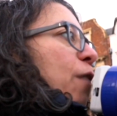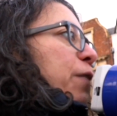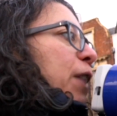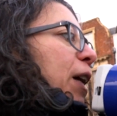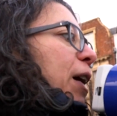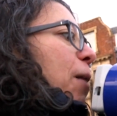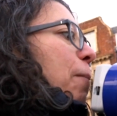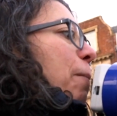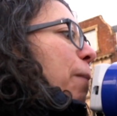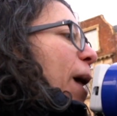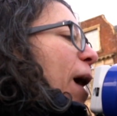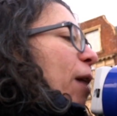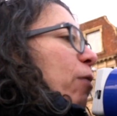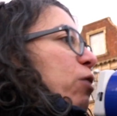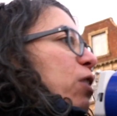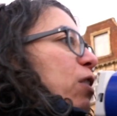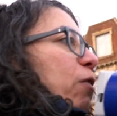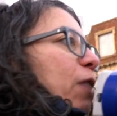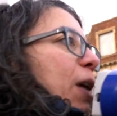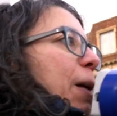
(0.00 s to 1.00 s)
of the
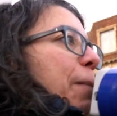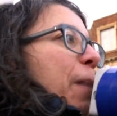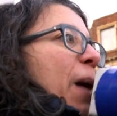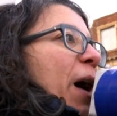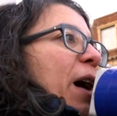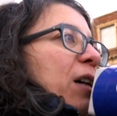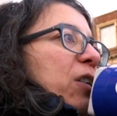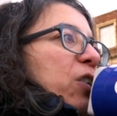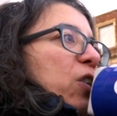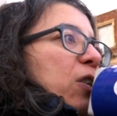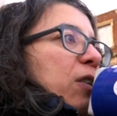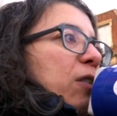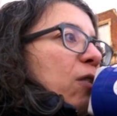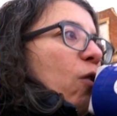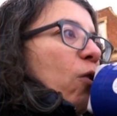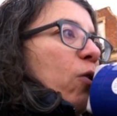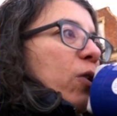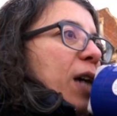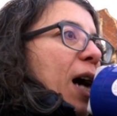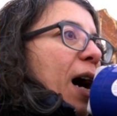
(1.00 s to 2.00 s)
compulsory purchase
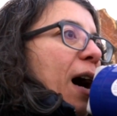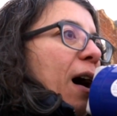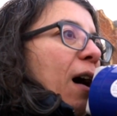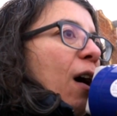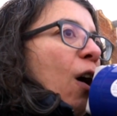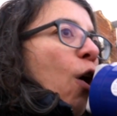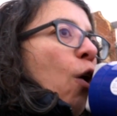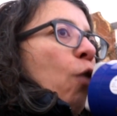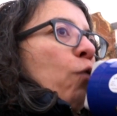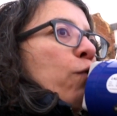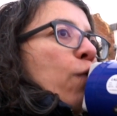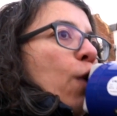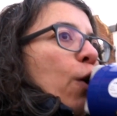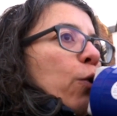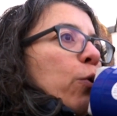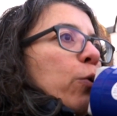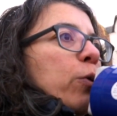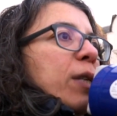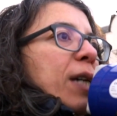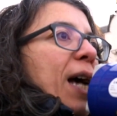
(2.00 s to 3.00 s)
order
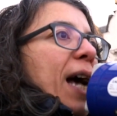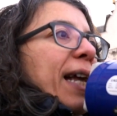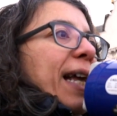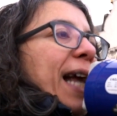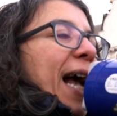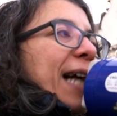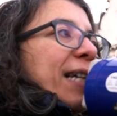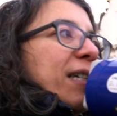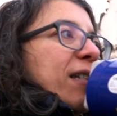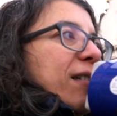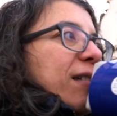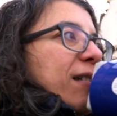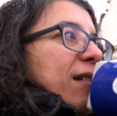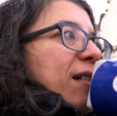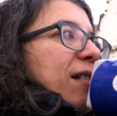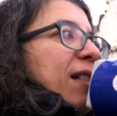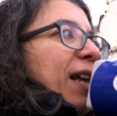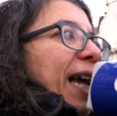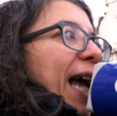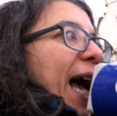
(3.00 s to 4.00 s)
ruled against the